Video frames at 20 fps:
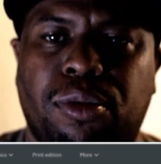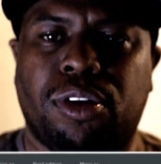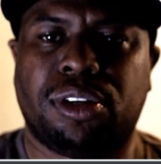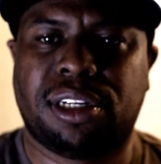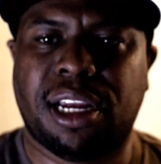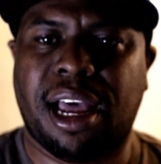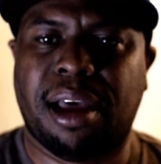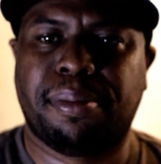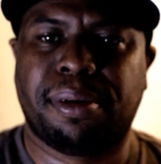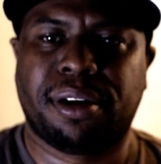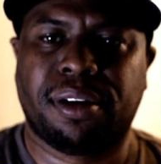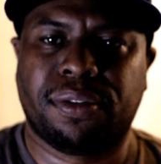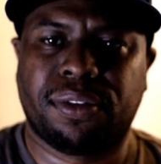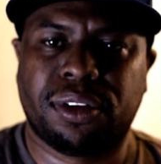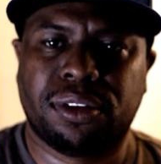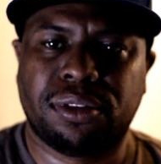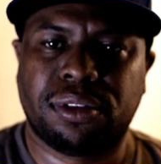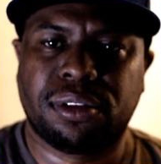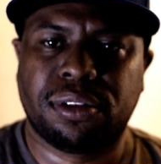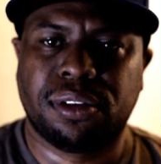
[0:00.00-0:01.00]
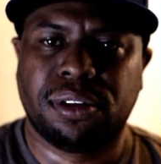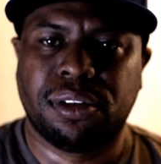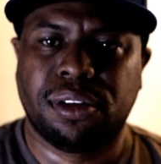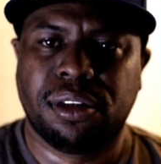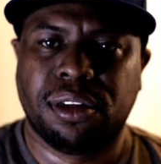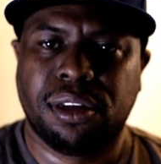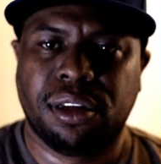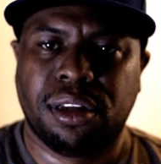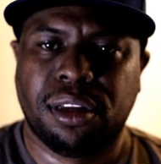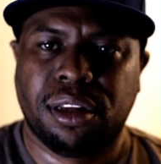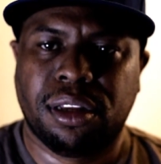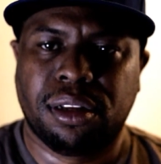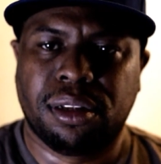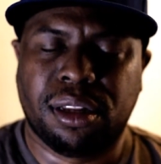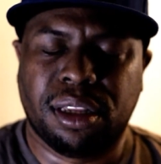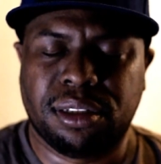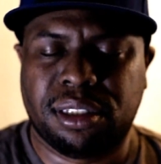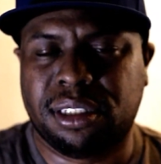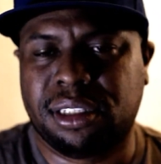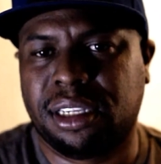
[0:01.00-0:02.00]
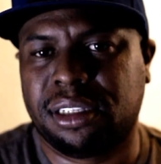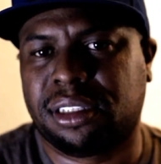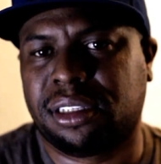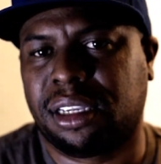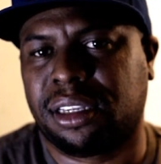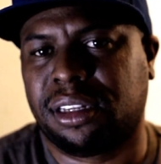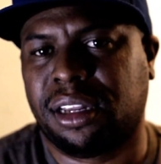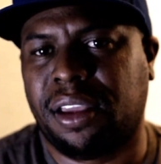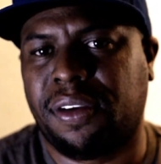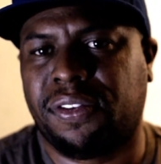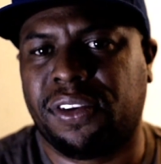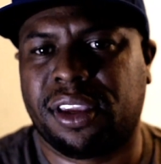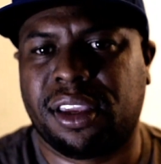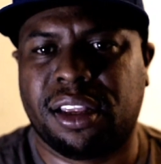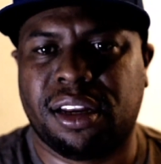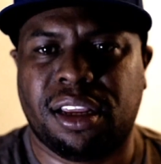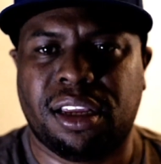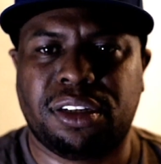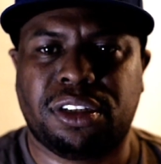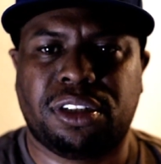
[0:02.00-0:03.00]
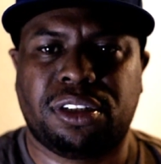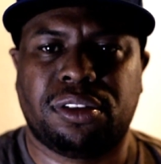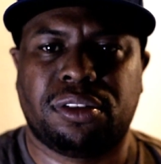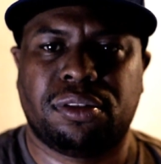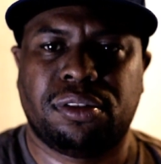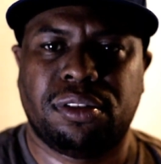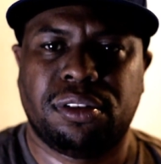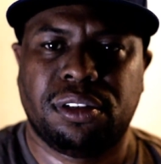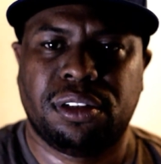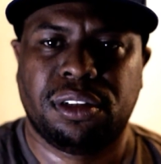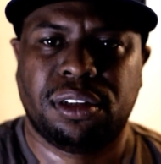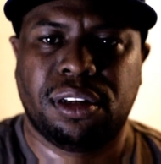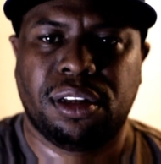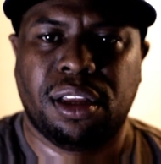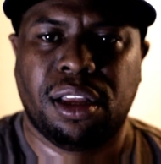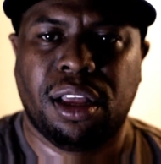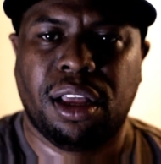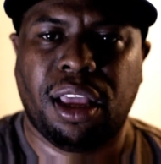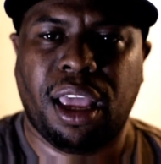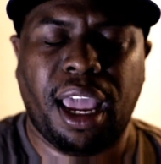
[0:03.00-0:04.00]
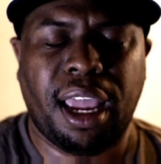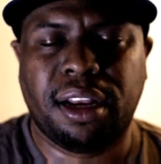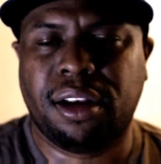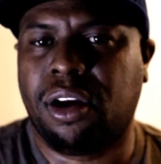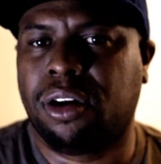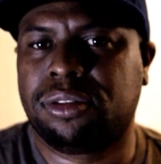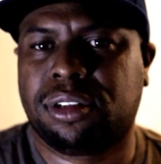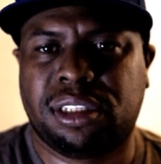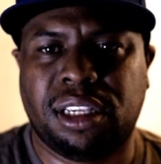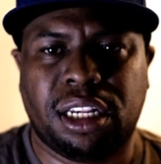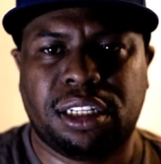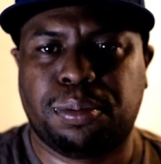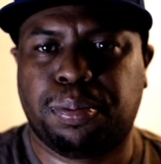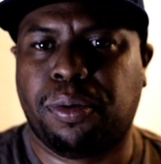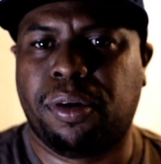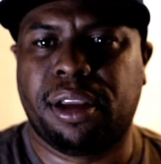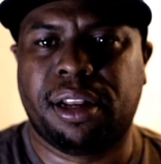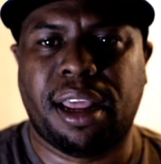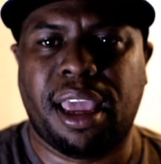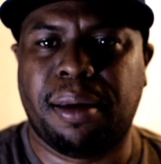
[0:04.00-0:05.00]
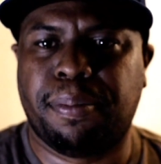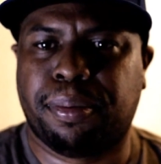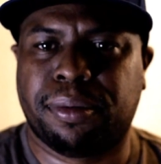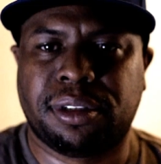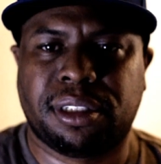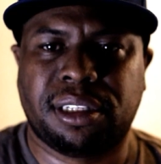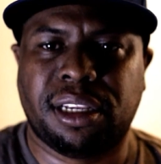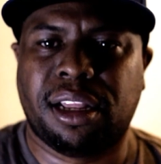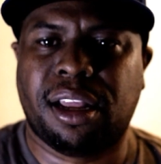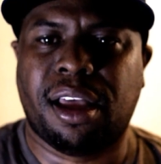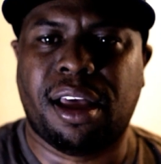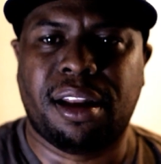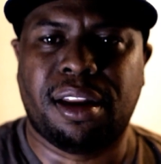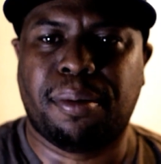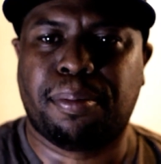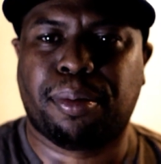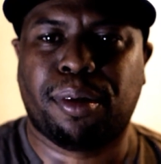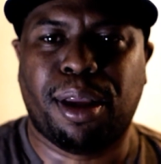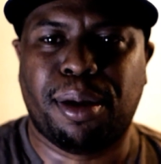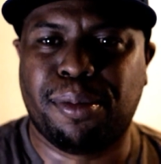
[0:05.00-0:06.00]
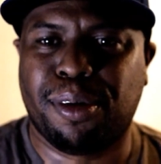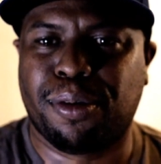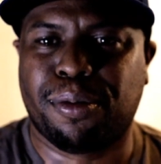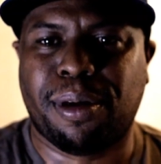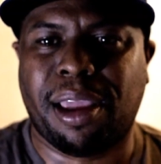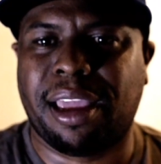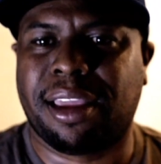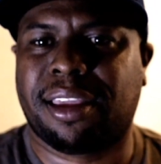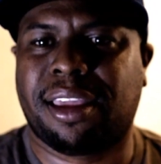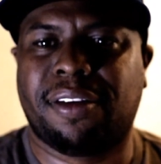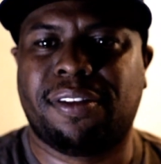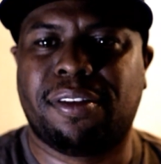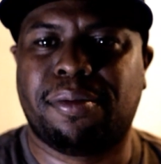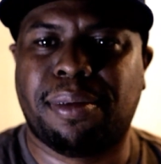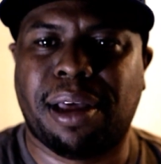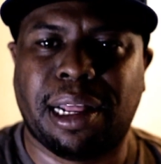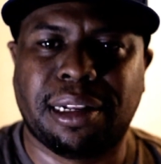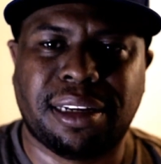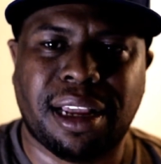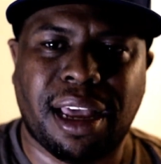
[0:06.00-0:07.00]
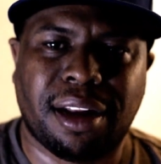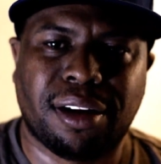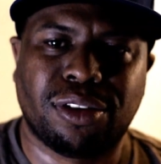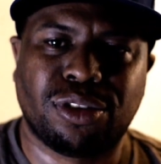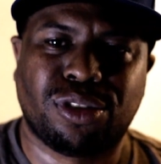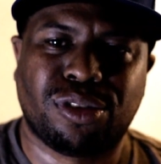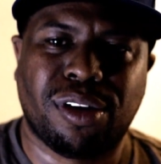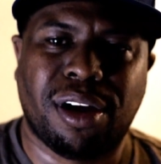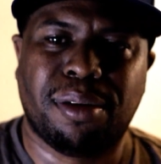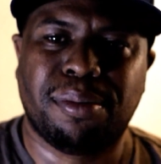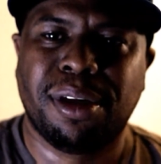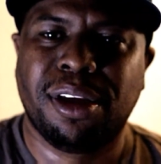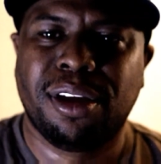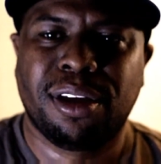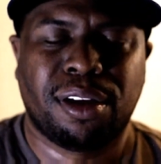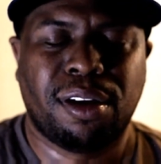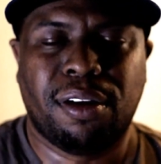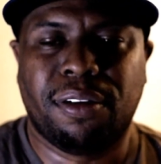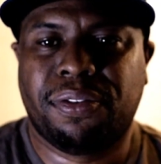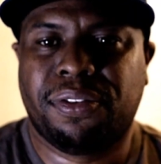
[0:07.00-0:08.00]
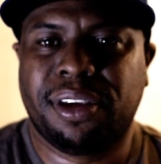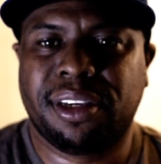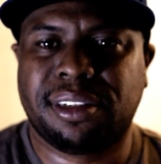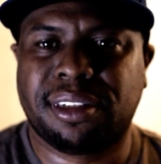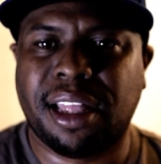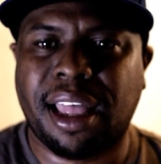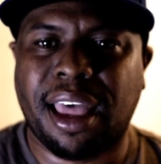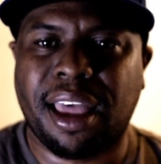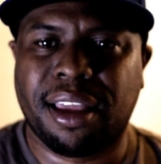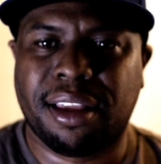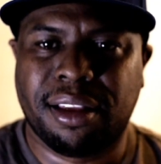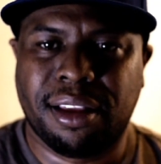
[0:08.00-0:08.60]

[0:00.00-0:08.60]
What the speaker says: more job interviews. This is a significant issue. Ain't no 6.8% unemployment rate given by Donald Trump gonna fix that.